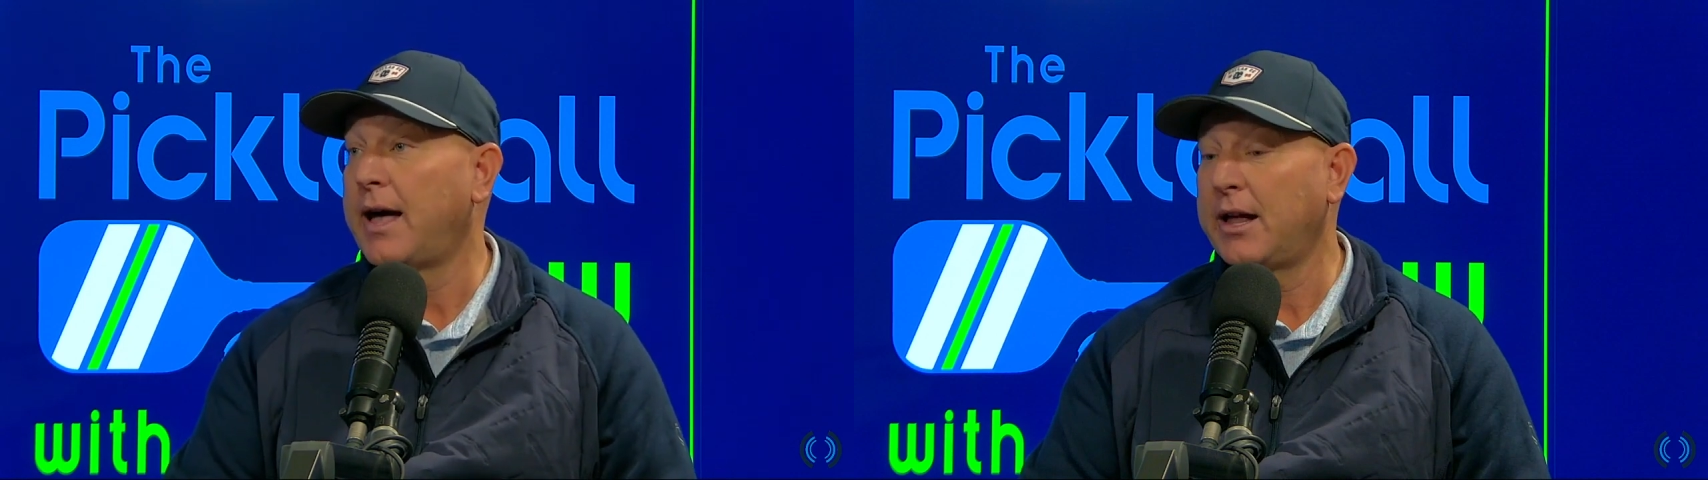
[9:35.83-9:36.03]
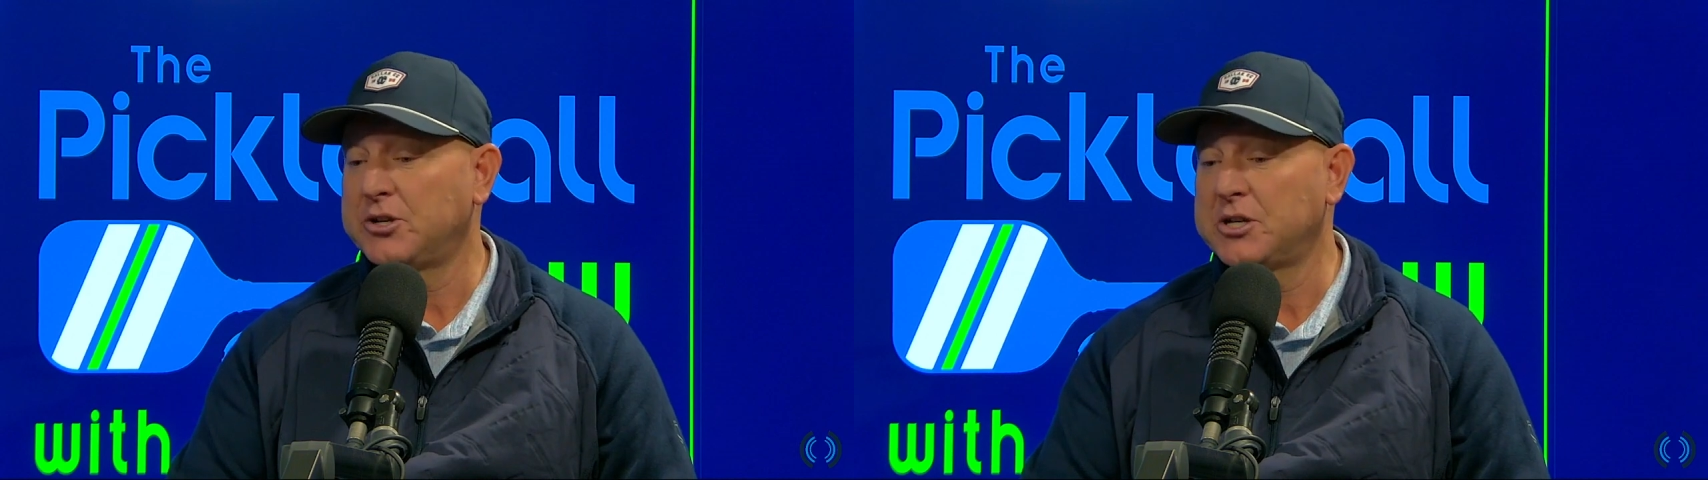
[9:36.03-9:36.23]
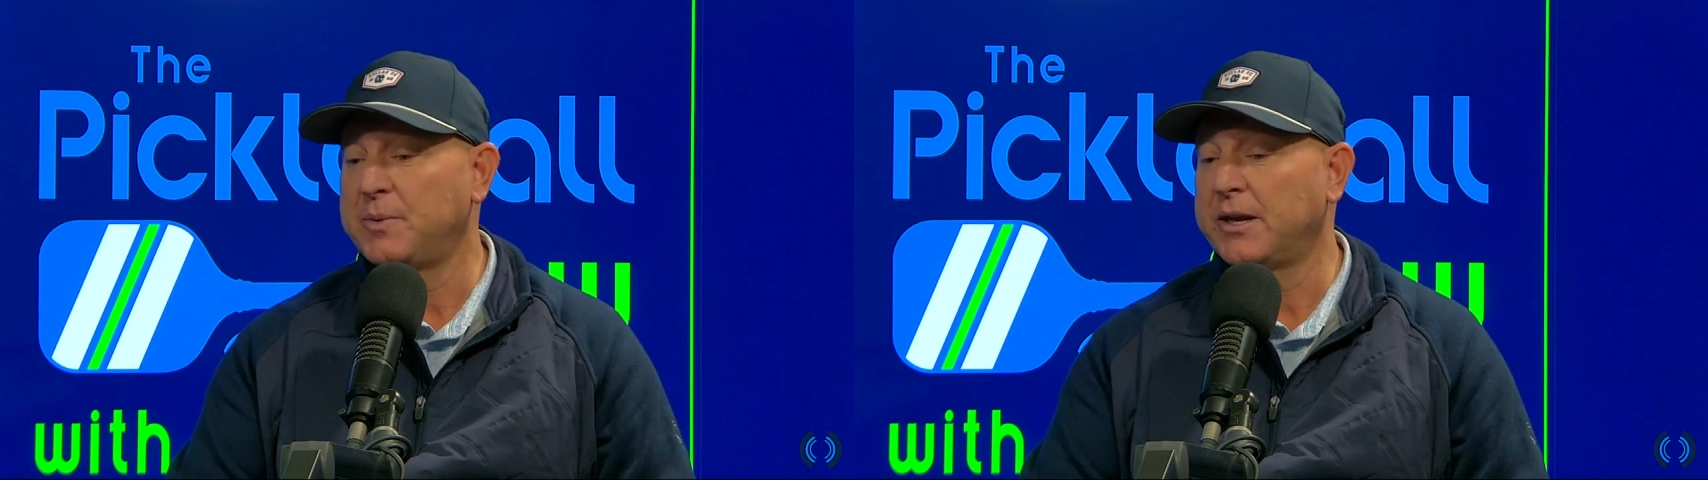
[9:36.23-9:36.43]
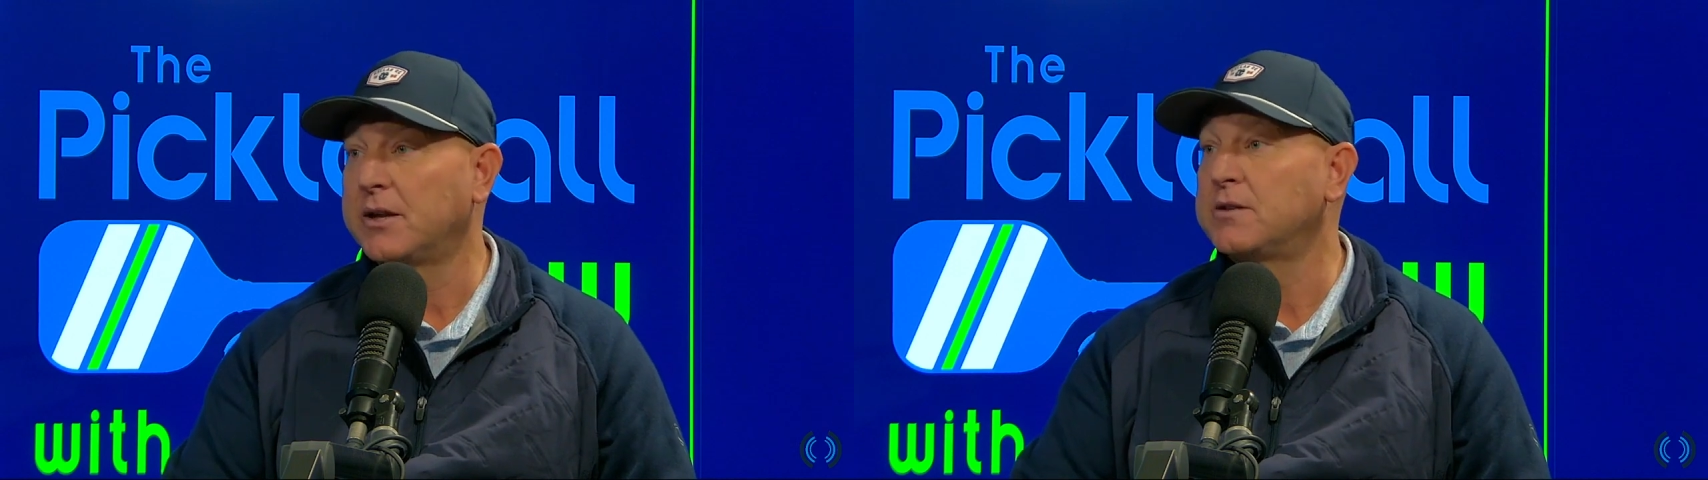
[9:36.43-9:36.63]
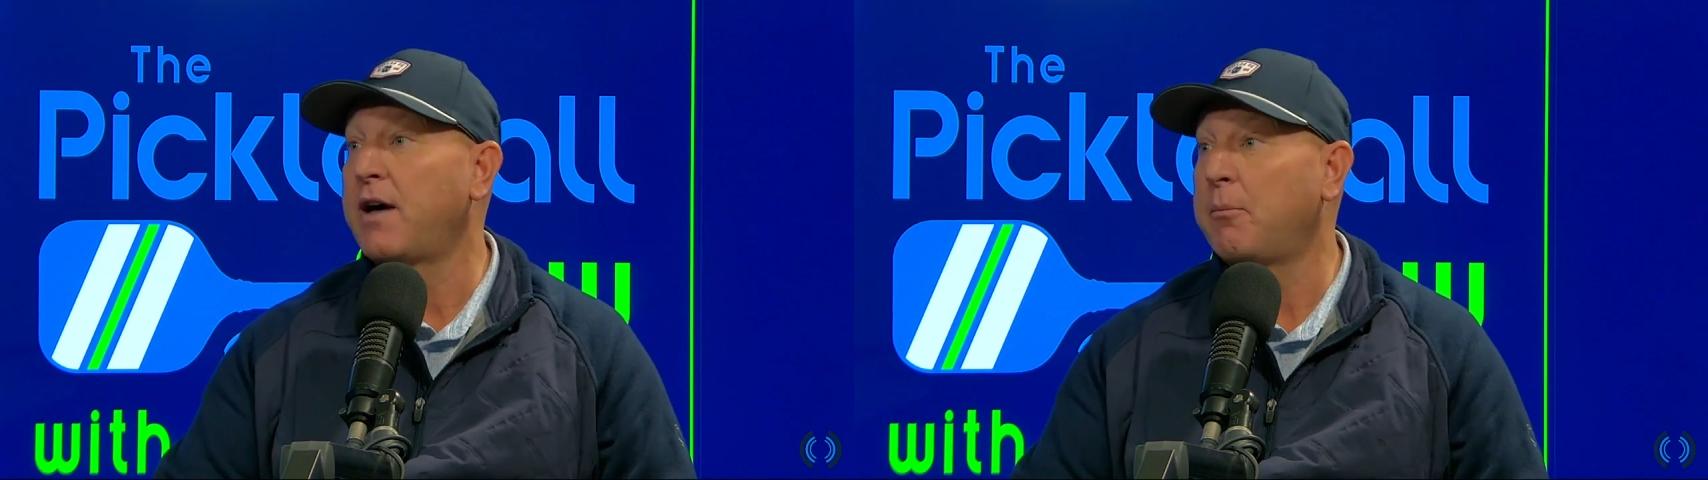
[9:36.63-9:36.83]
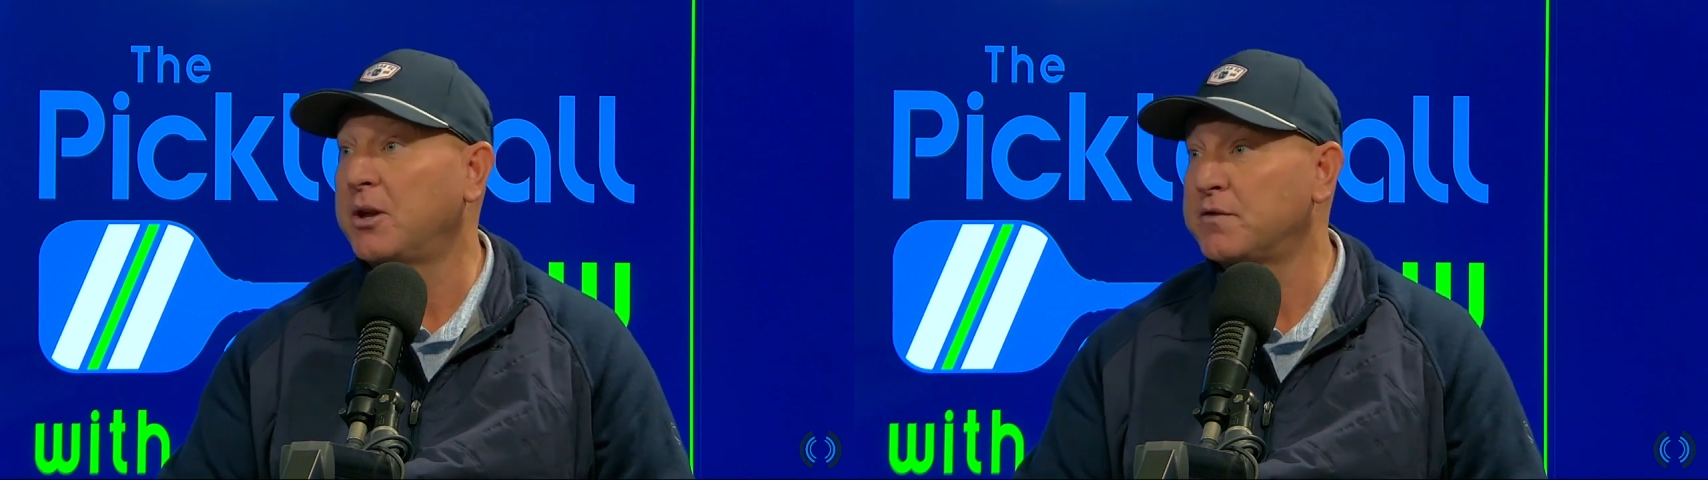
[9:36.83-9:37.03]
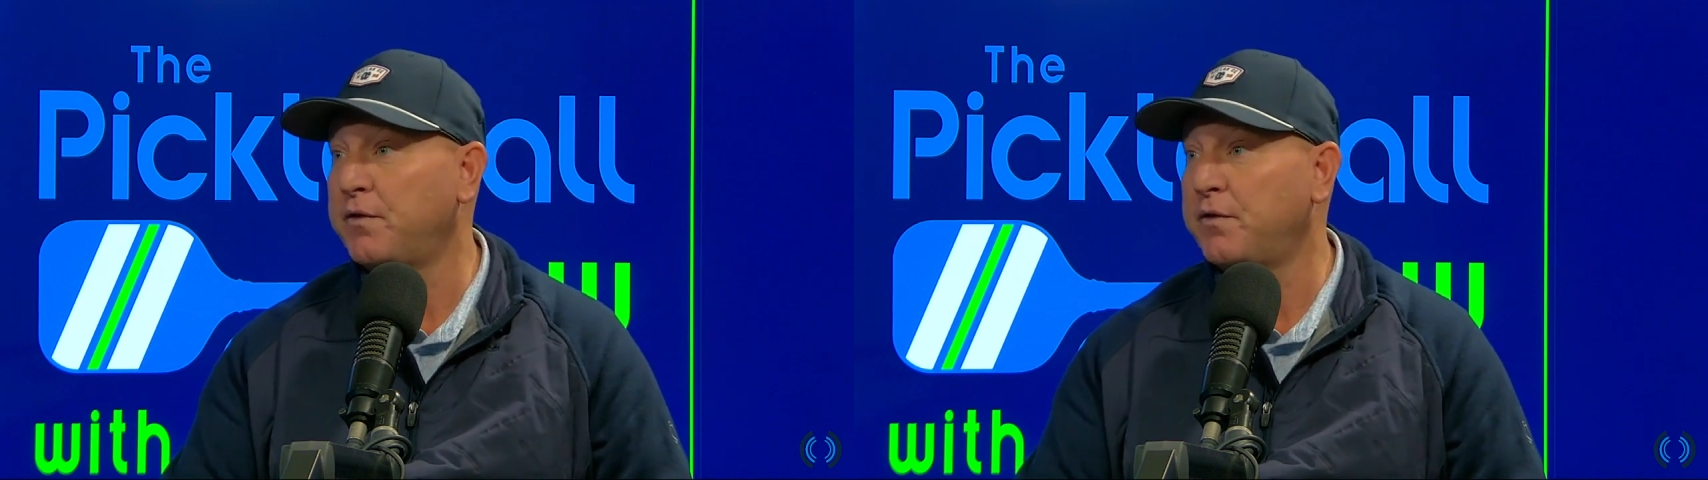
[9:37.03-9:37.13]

Not just because of how much